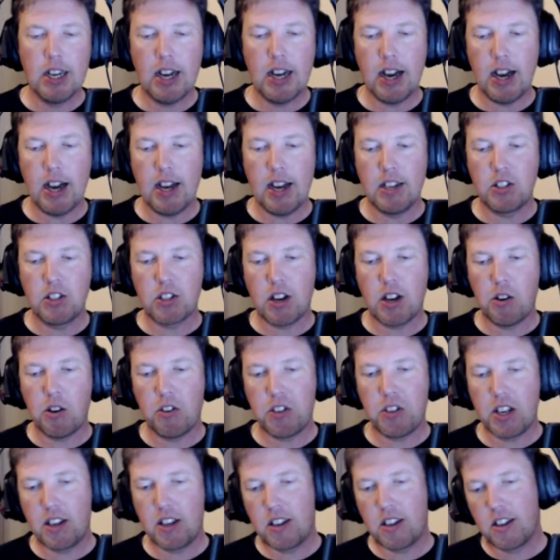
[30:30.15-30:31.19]
And so I
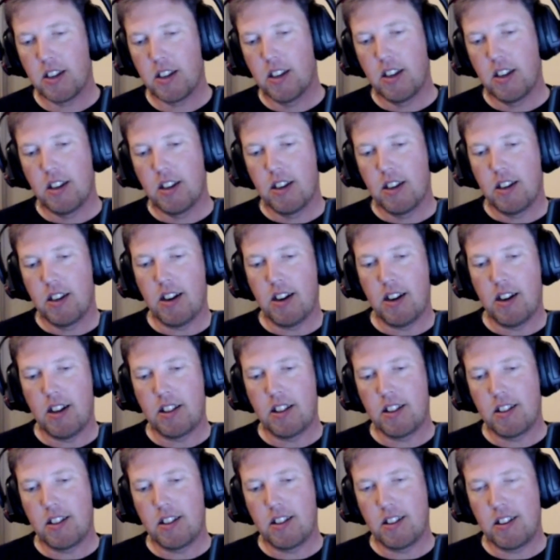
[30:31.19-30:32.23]
think,
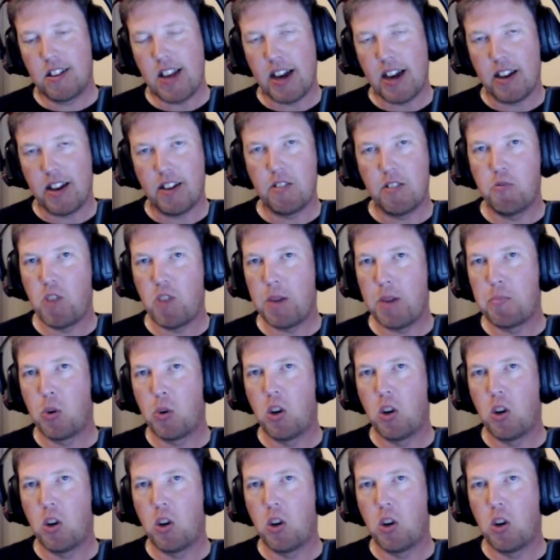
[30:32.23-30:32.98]
Red